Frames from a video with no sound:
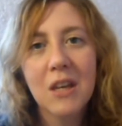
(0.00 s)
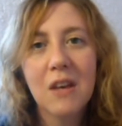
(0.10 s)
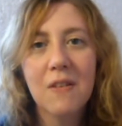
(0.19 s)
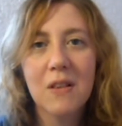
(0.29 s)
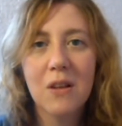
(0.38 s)

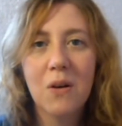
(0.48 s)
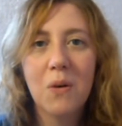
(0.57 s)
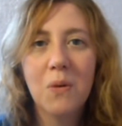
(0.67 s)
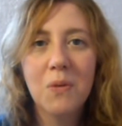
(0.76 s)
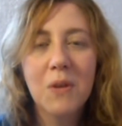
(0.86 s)
Even
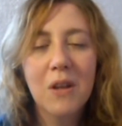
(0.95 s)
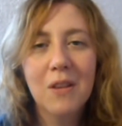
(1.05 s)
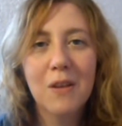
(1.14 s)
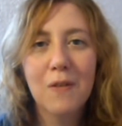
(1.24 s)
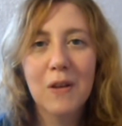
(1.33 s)
though
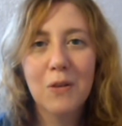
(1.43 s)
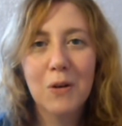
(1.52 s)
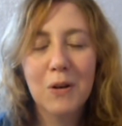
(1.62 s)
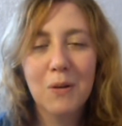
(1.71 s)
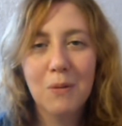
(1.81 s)
the
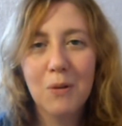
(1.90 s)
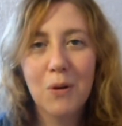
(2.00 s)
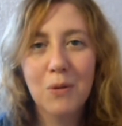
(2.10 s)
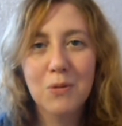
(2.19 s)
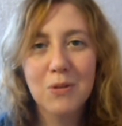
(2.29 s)
vendor
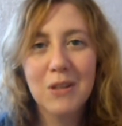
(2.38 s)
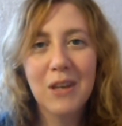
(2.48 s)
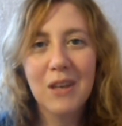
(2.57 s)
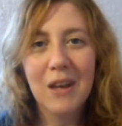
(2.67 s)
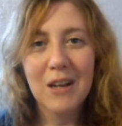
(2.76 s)
goes
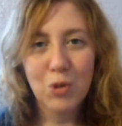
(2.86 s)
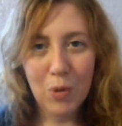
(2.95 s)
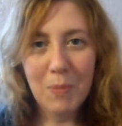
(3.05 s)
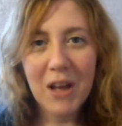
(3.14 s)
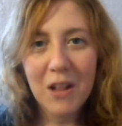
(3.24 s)
the
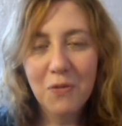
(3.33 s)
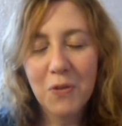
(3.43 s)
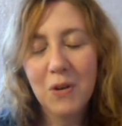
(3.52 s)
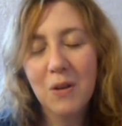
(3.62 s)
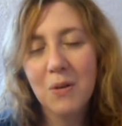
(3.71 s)
extra mile
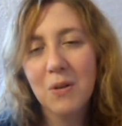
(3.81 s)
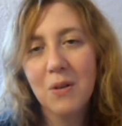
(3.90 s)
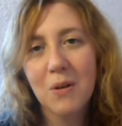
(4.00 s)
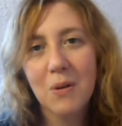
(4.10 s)
for you,